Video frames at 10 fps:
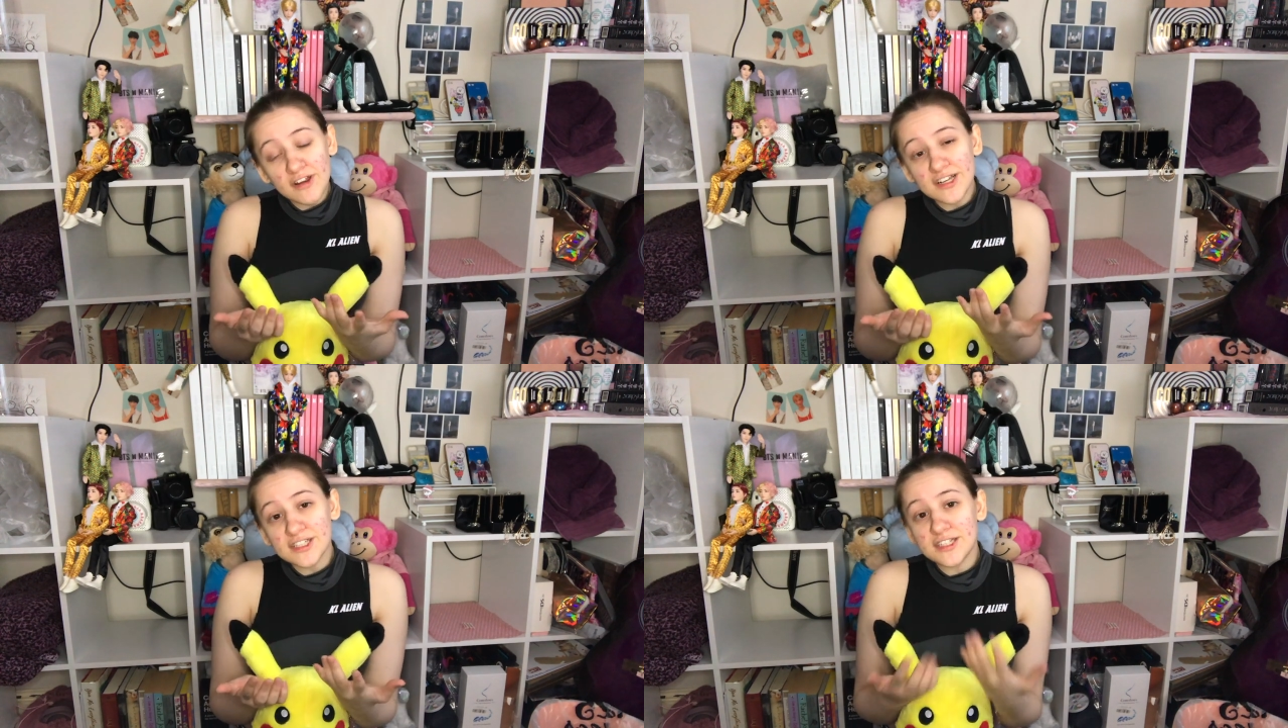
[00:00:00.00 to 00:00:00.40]

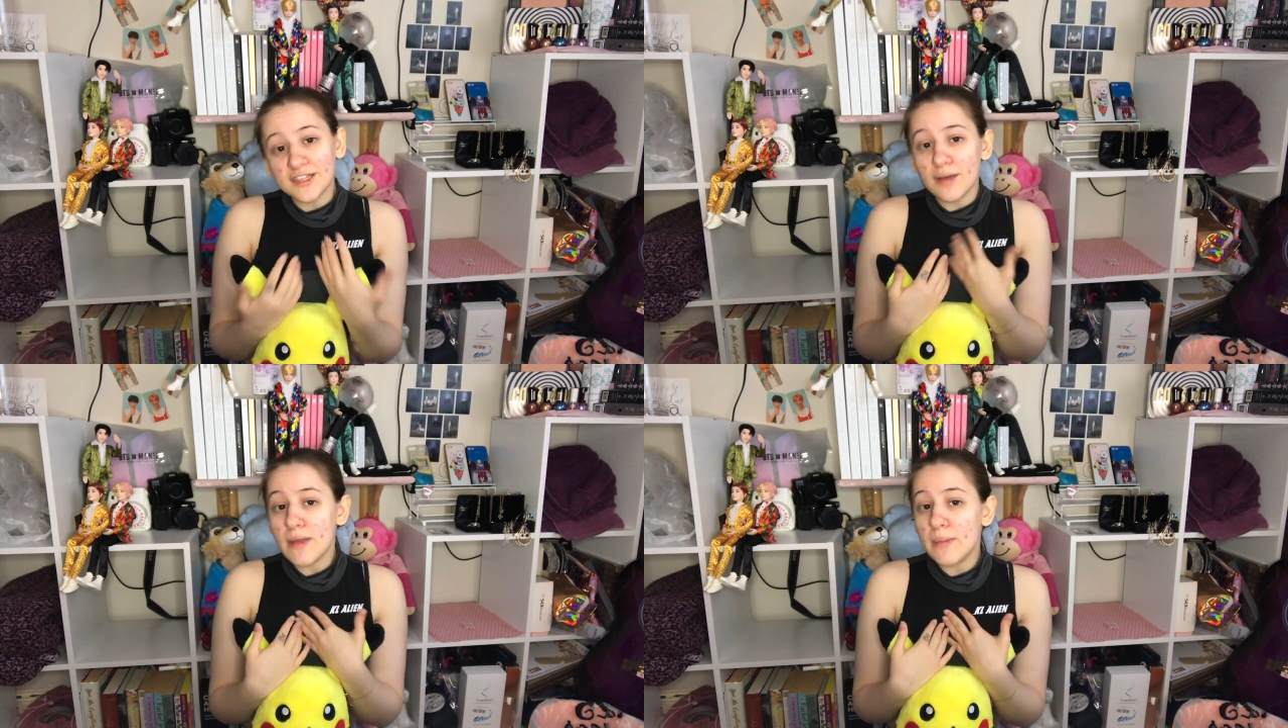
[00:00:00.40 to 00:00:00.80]
into it
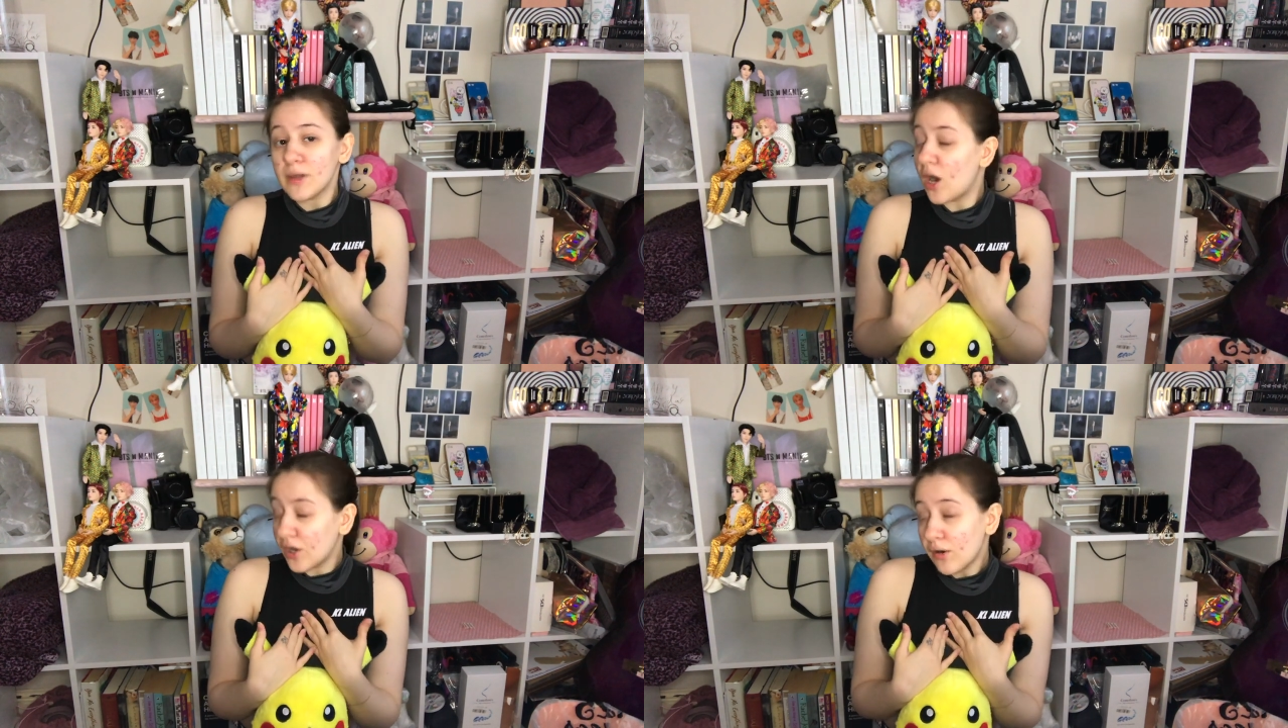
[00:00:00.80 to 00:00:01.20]
that maybe
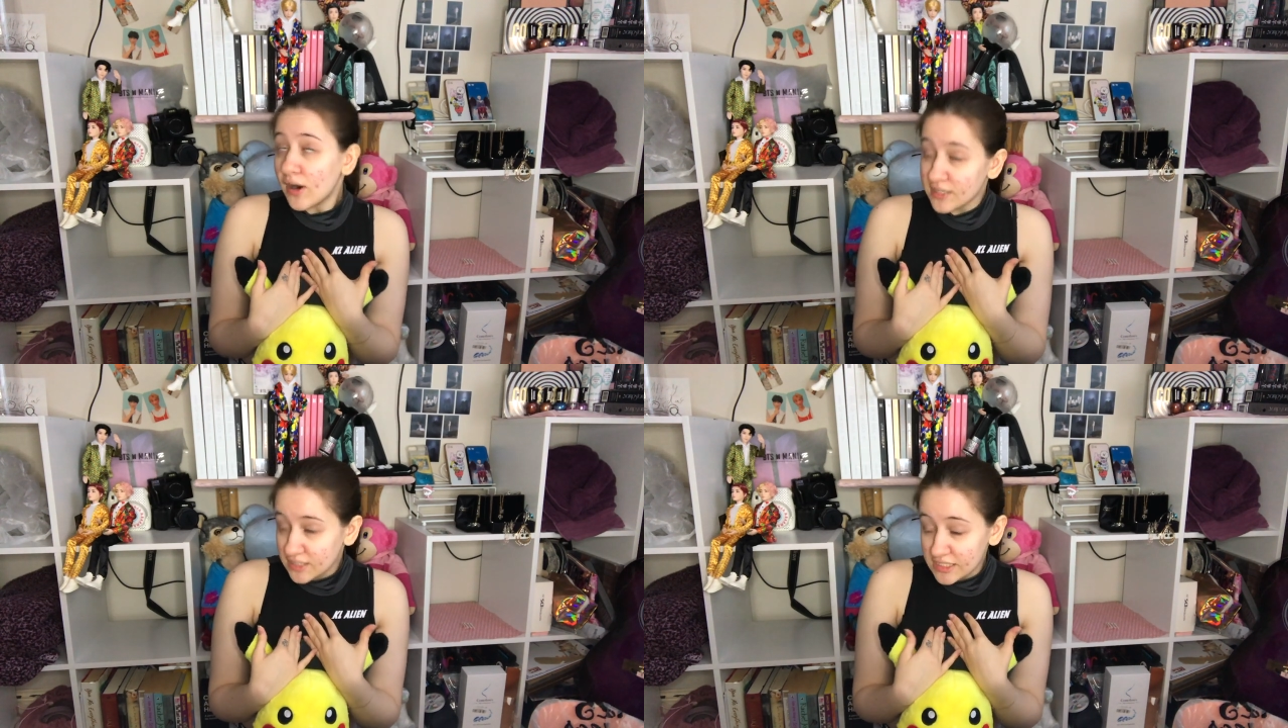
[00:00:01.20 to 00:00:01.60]
I don't
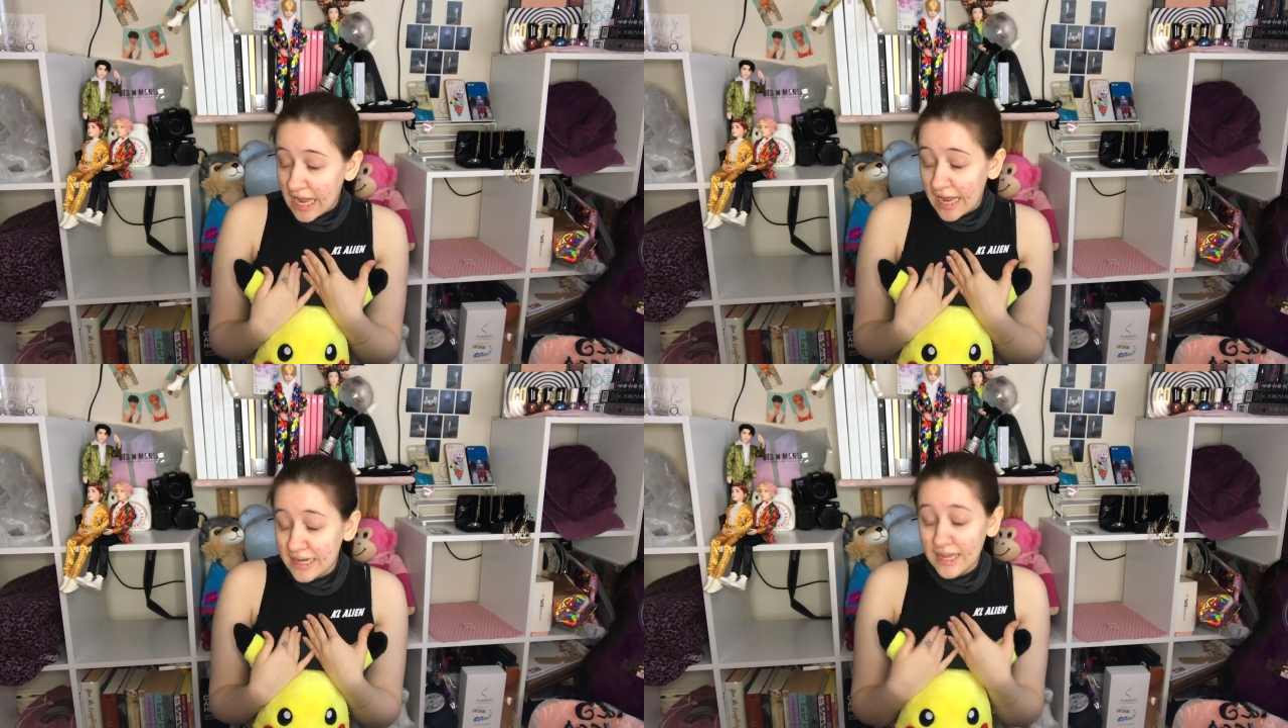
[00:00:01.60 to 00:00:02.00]

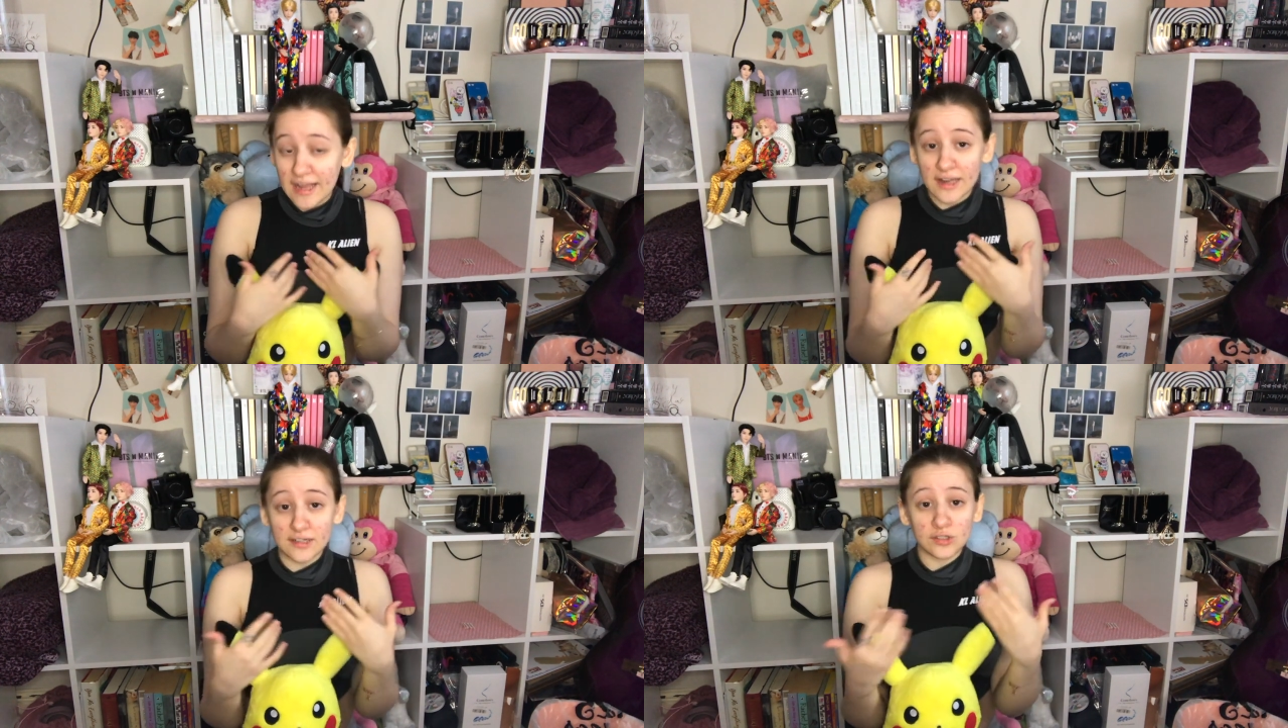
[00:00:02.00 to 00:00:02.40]
understand
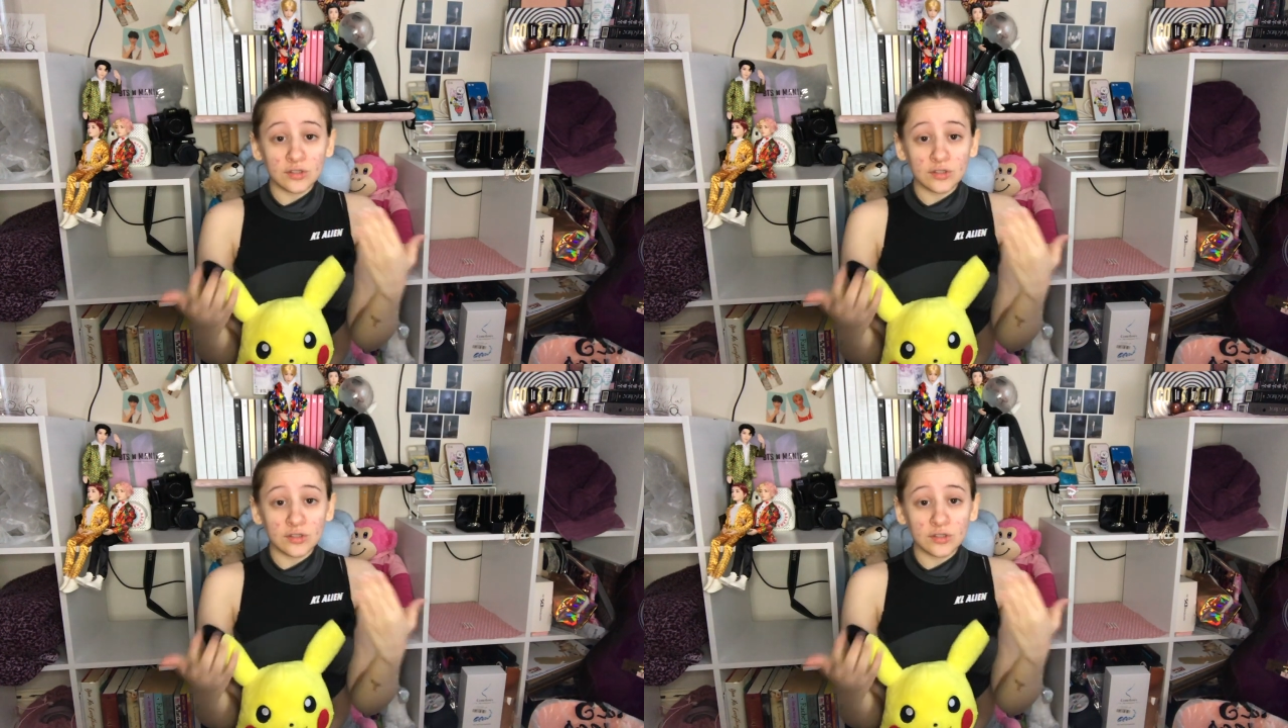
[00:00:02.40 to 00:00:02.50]
and